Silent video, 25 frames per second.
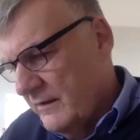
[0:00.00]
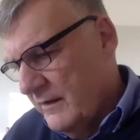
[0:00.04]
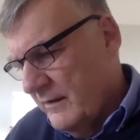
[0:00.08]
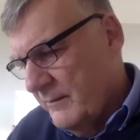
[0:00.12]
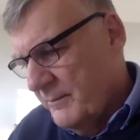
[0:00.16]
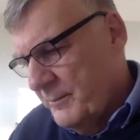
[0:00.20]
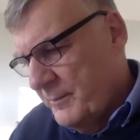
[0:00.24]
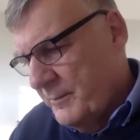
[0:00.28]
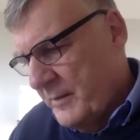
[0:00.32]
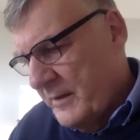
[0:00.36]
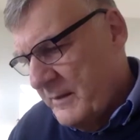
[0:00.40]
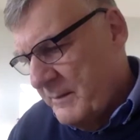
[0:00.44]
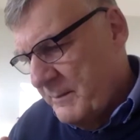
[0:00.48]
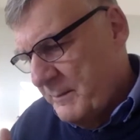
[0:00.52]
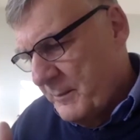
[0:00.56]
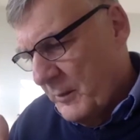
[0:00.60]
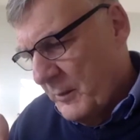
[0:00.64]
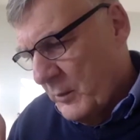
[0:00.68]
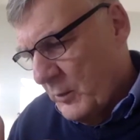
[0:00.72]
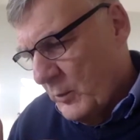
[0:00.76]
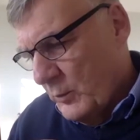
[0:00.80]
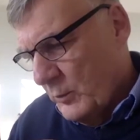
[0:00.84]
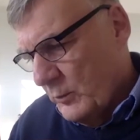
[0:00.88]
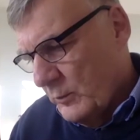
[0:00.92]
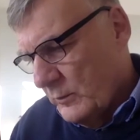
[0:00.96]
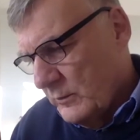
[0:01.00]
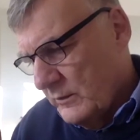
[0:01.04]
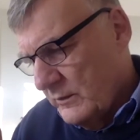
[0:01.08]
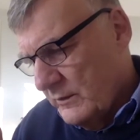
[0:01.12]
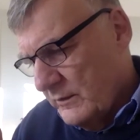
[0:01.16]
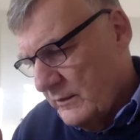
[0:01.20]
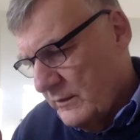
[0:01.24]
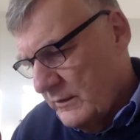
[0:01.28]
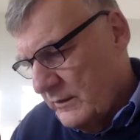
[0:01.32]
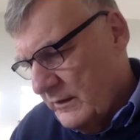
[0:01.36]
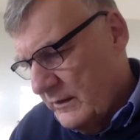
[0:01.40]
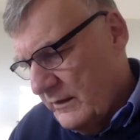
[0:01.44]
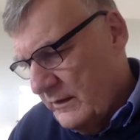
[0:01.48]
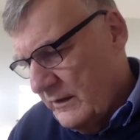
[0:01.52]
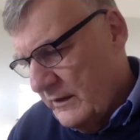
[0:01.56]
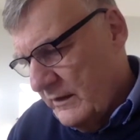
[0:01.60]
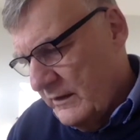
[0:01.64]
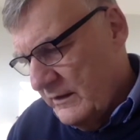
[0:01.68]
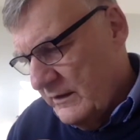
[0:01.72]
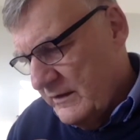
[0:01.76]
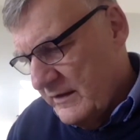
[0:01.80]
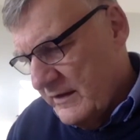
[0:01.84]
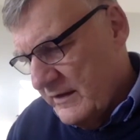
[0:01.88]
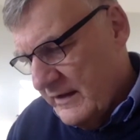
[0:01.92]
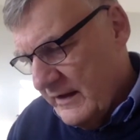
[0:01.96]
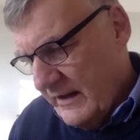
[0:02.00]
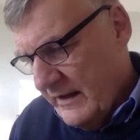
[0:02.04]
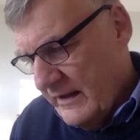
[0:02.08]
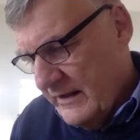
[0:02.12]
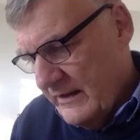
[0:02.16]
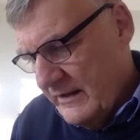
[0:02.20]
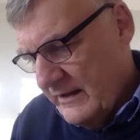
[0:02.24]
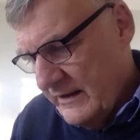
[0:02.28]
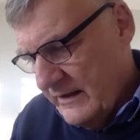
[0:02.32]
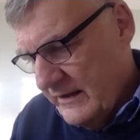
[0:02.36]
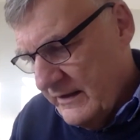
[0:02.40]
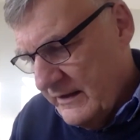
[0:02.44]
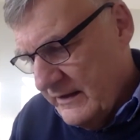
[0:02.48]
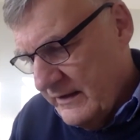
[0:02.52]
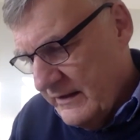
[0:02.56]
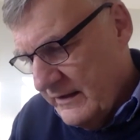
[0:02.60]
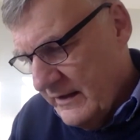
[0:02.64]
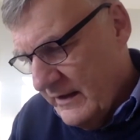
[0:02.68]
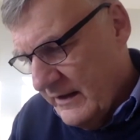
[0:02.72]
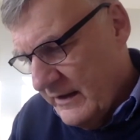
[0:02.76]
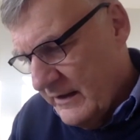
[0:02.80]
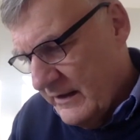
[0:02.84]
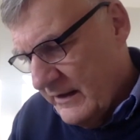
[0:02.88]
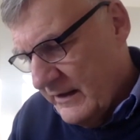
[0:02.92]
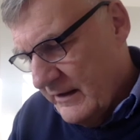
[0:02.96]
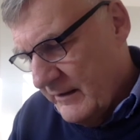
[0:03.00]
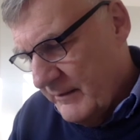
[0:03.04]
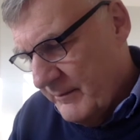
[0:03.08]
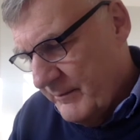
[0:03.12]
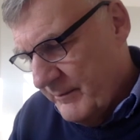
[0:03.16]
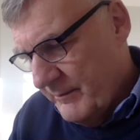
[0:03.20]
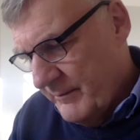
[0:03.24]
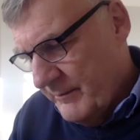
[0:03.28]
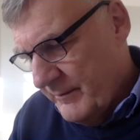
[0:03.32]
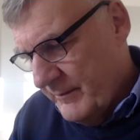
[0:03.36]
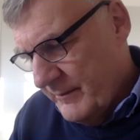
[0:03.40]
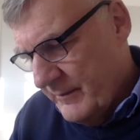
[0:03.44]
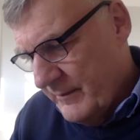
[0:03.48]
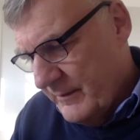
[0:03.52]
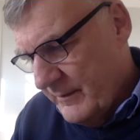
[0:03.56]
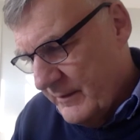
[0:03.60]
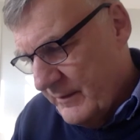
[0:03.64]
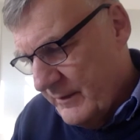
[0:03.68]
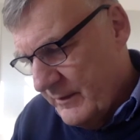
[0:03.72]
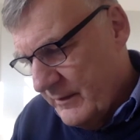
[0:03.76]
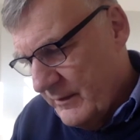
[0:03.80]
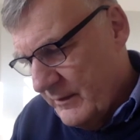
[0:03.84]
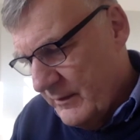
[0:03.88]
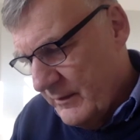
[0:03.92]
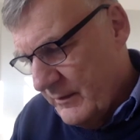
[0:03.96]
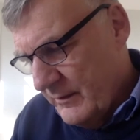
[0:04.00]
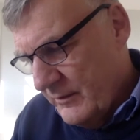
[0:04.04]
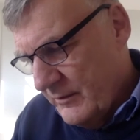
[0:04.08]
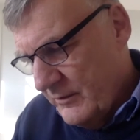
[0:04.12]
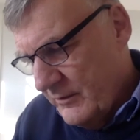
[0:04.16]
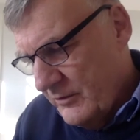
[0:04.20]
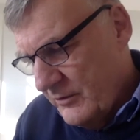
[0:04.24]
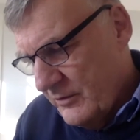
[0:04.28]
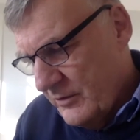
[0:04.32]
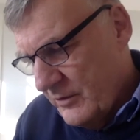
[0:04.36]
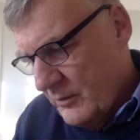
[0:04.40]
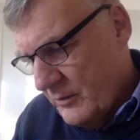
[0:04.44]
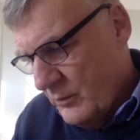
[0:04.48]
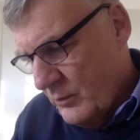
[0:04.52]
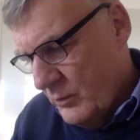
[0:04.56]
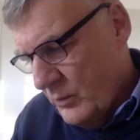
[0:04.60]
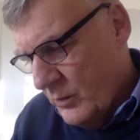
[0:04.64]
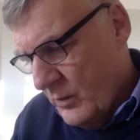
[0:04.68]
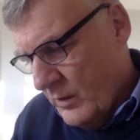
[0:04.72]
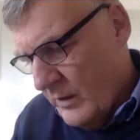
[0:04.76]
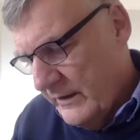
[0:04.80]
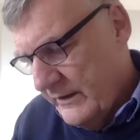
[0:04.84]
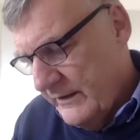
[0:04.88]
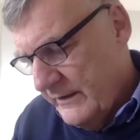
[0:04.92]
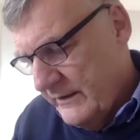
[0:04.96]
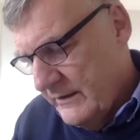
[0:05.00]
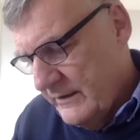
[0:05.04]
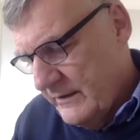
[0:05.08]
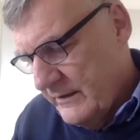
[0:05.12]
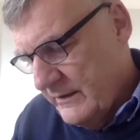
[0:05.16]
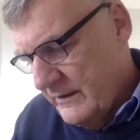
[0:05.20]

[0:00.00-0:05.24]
are people indicating, you know, what